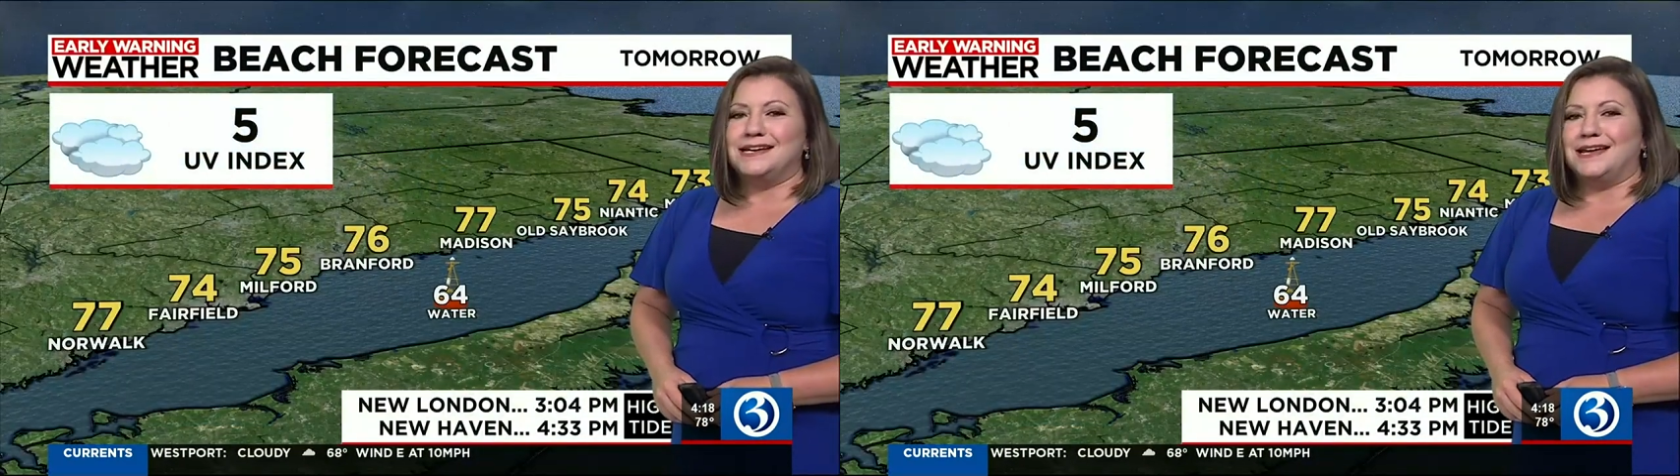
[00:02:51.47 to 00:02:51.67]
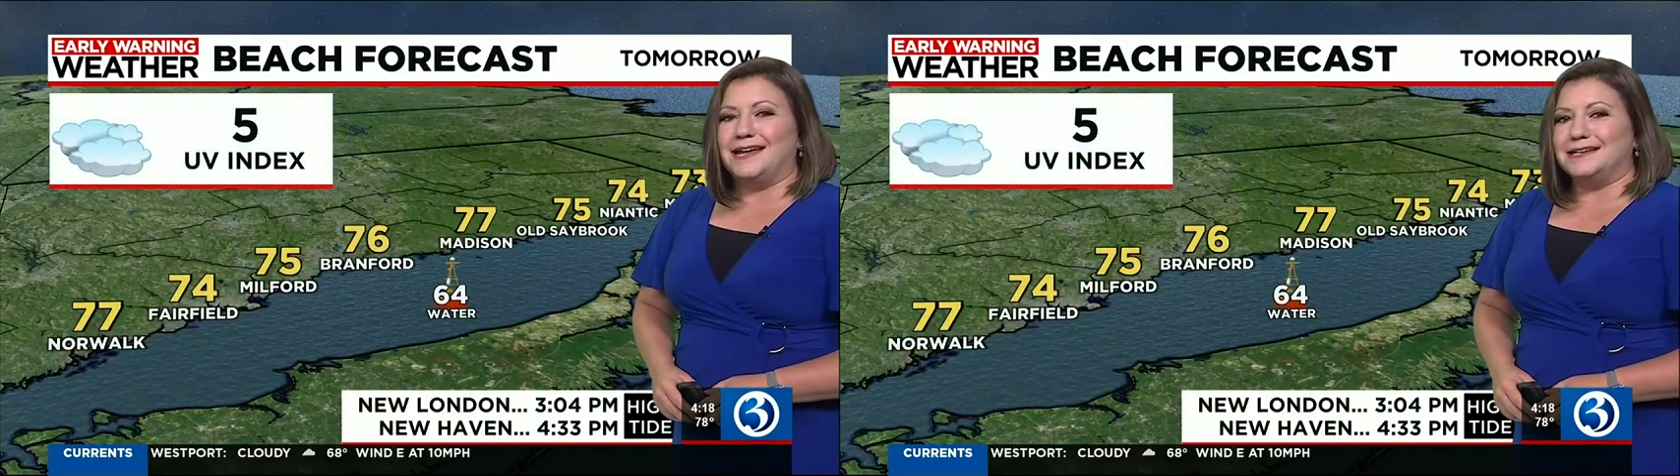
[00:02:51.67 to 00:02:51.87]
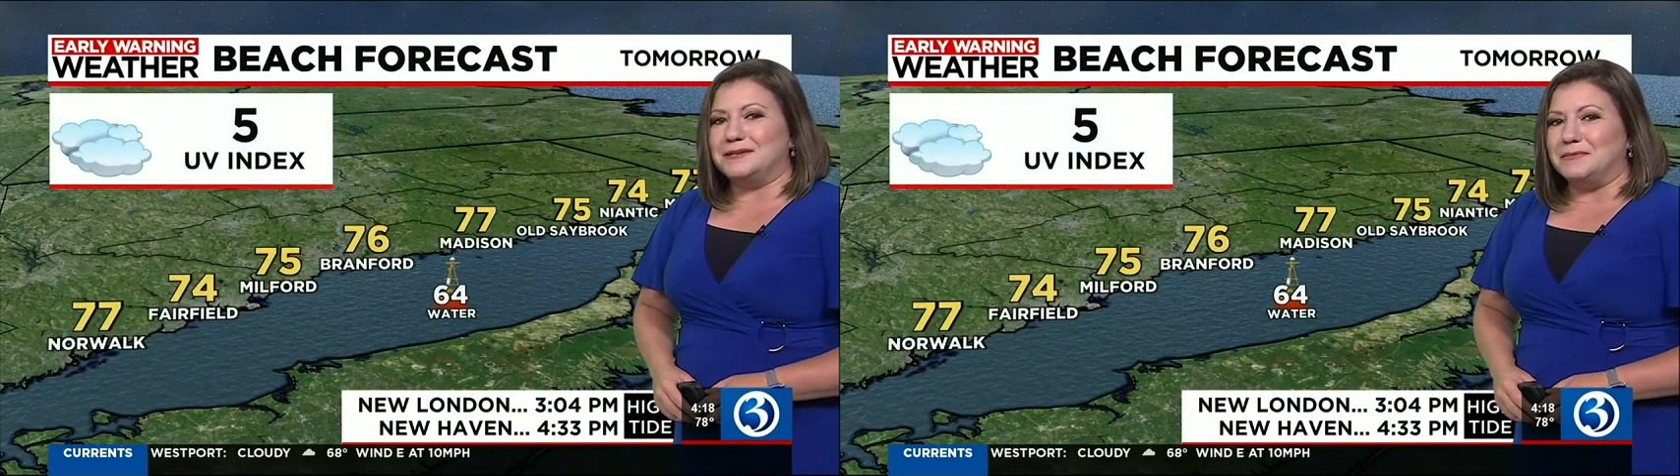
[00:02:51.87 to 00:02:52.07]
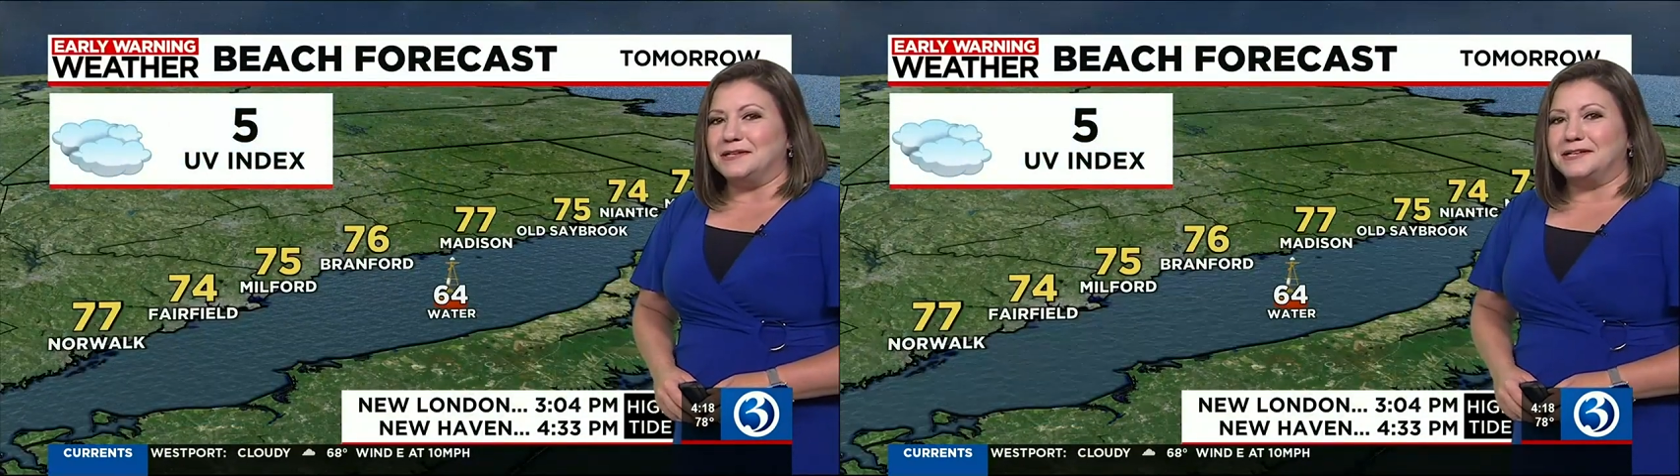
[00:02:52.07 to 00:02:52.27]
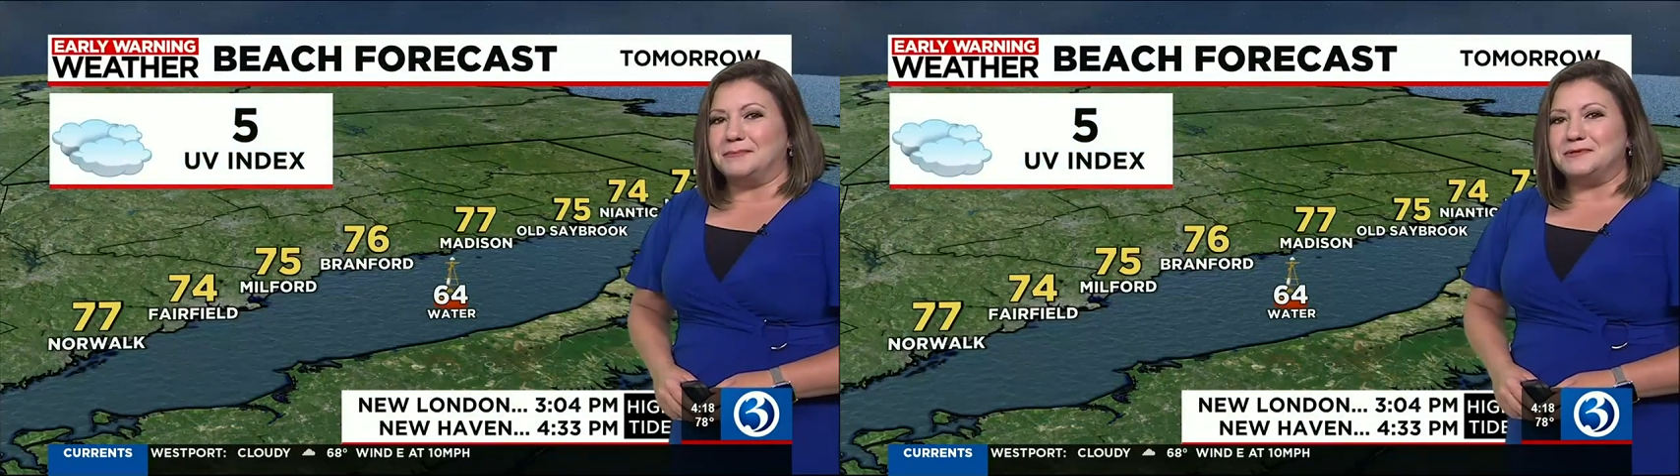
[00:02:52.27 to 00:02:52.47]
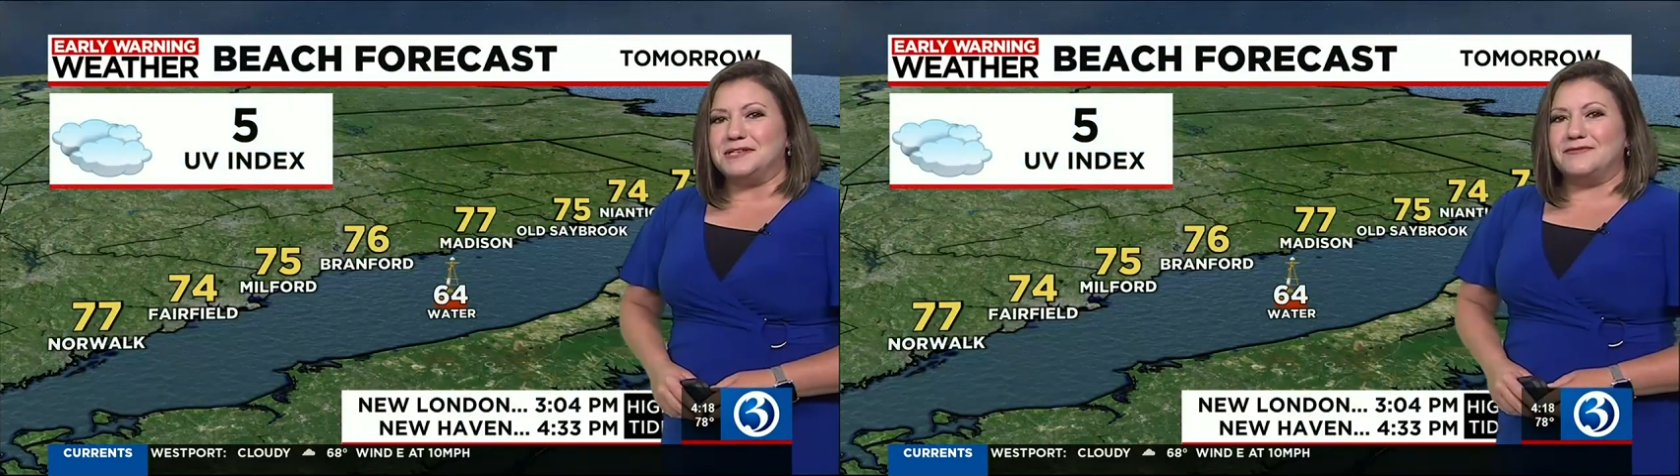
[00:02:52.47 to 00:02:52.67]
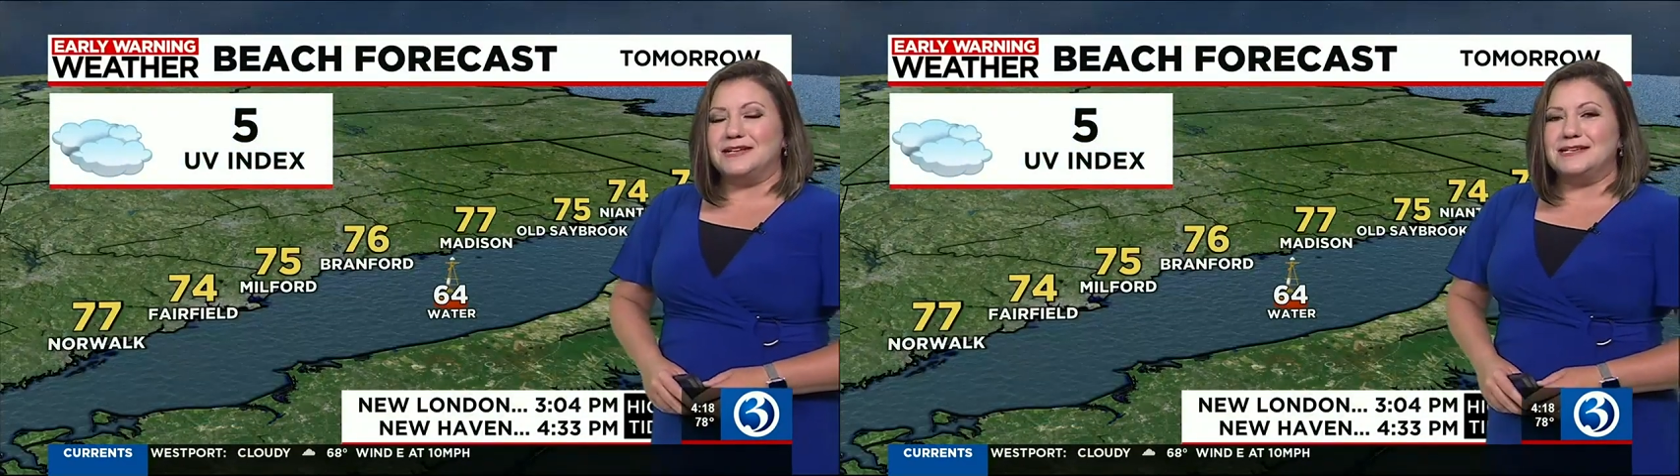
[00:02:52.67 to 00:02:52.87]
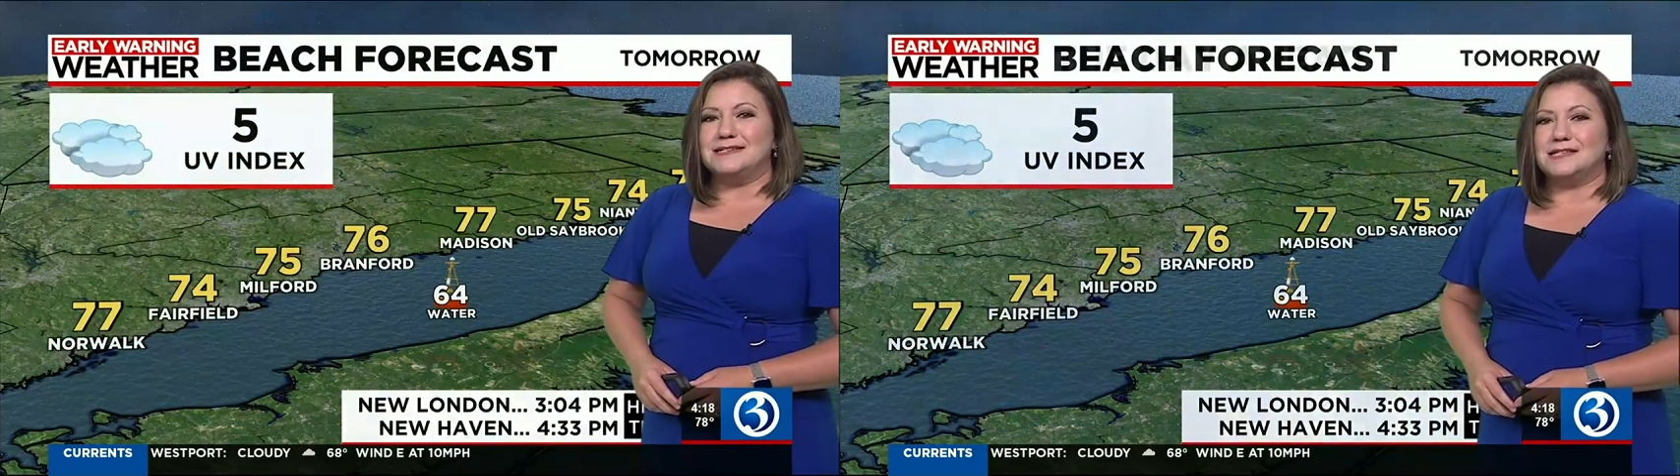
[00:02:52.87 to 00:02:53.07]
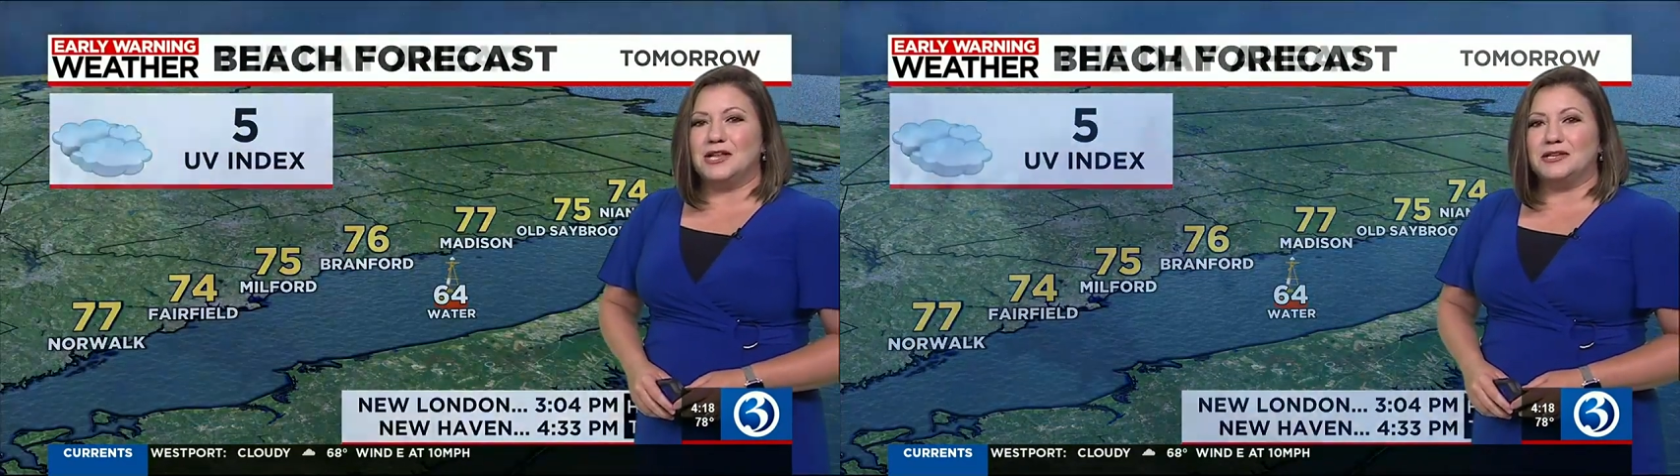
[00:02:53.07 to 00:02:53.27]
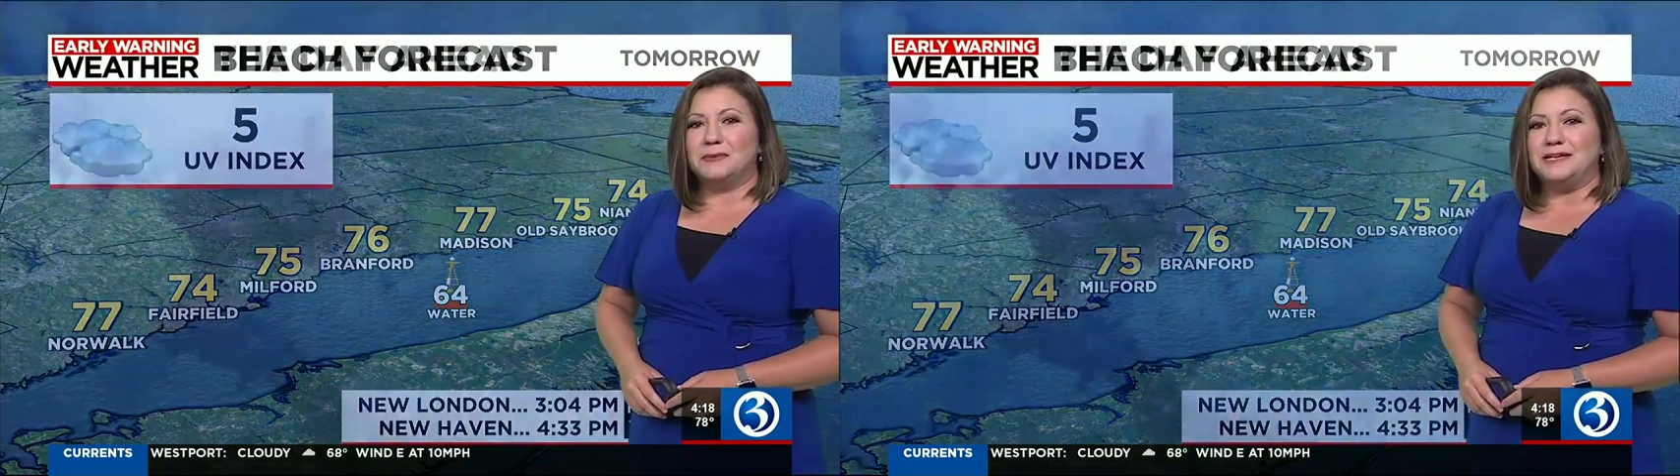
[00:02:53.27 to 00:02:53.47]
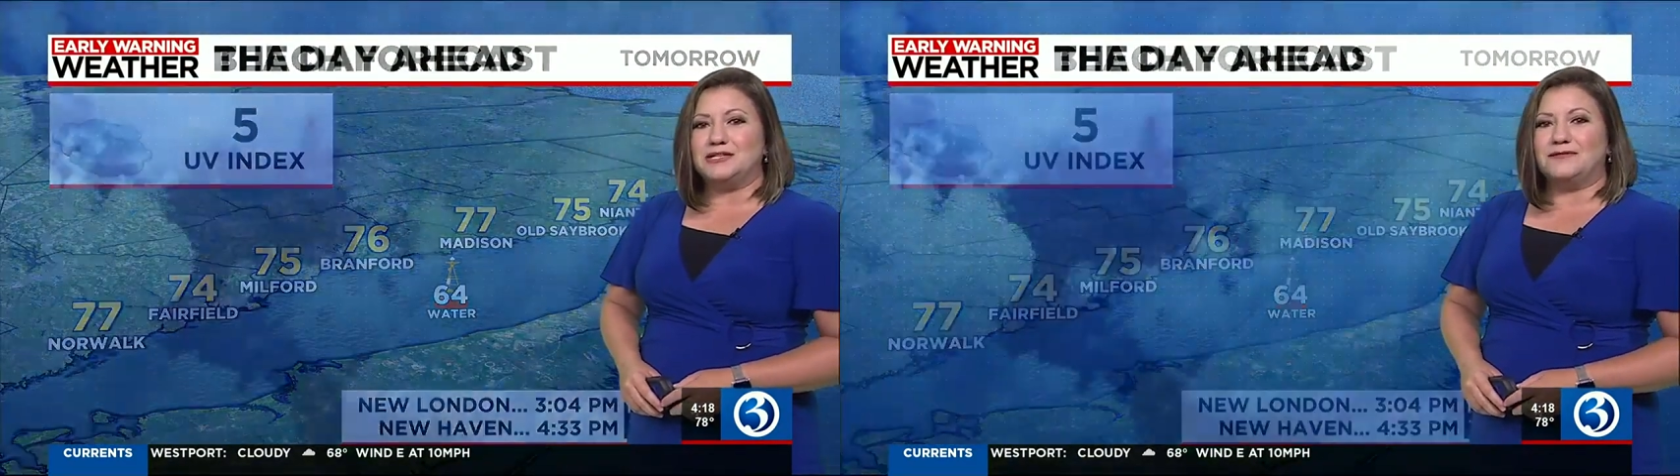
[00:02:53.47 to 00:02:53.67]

And the middle and upper 70s along the beach